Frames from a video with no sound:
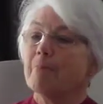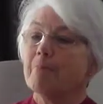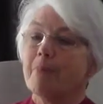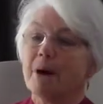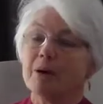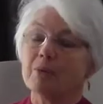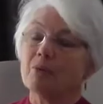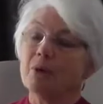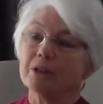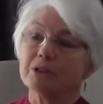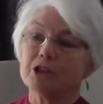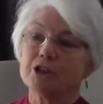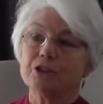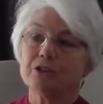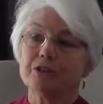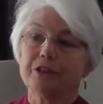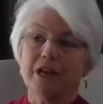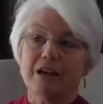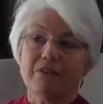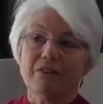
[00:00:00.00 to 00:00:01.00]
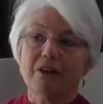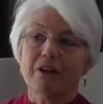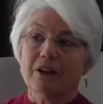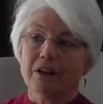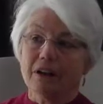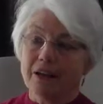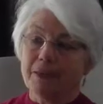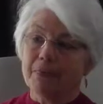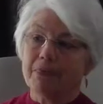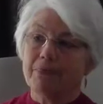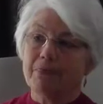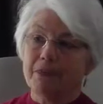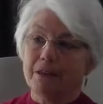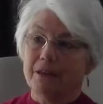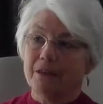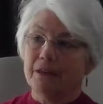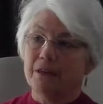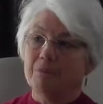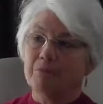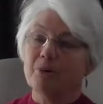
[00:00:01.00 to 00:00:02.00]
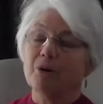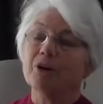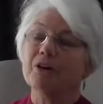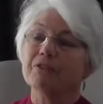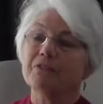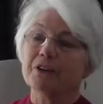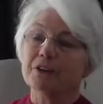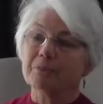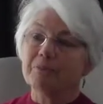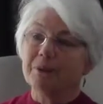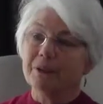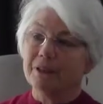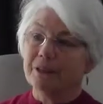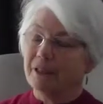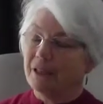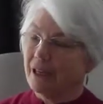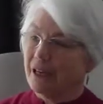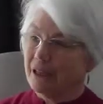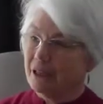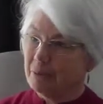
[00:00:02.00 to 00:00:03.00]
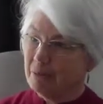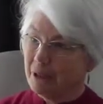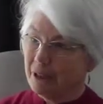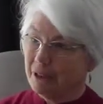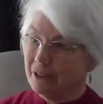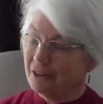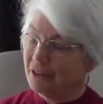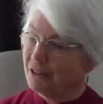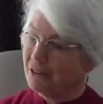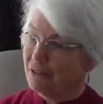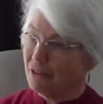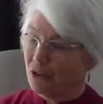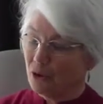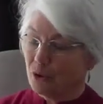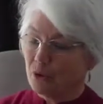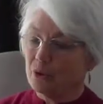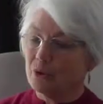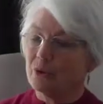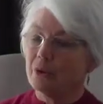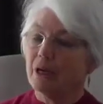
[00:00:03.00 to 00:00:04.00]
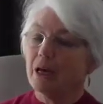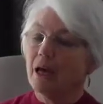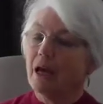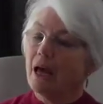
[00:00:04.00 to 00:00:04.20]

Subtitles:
But one should never let the perfect be the enemy of the good.